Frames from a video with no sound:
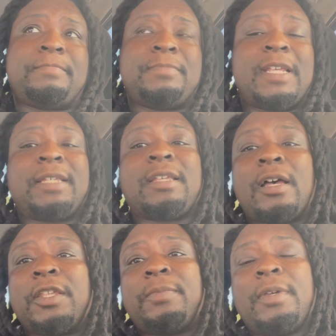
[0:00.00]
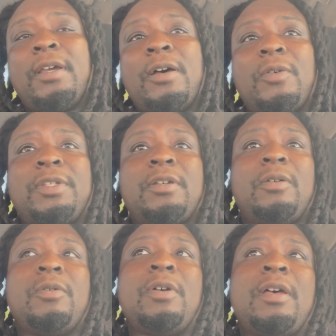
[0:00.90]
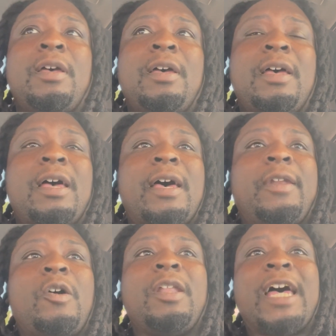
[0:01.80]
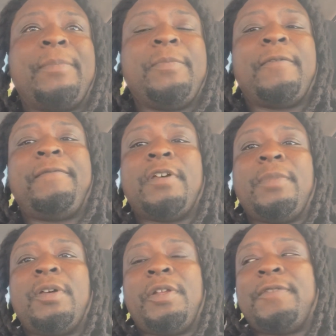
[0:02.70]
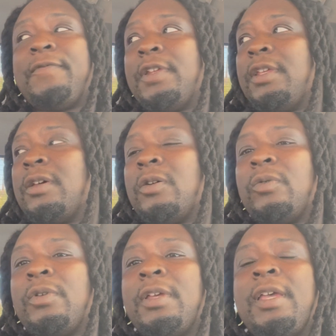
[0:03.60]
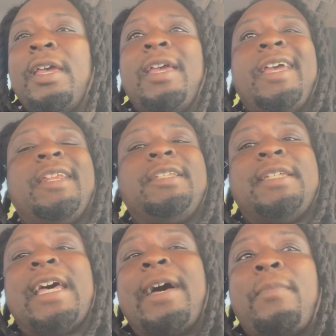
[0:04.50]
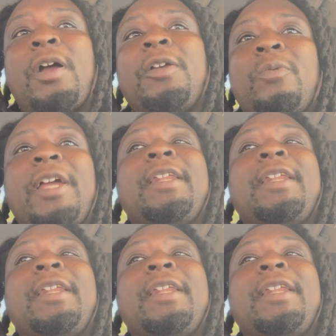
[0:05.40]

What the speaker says: That's the ultimate goal, so I know a lot of people feel me on this video, and the job market right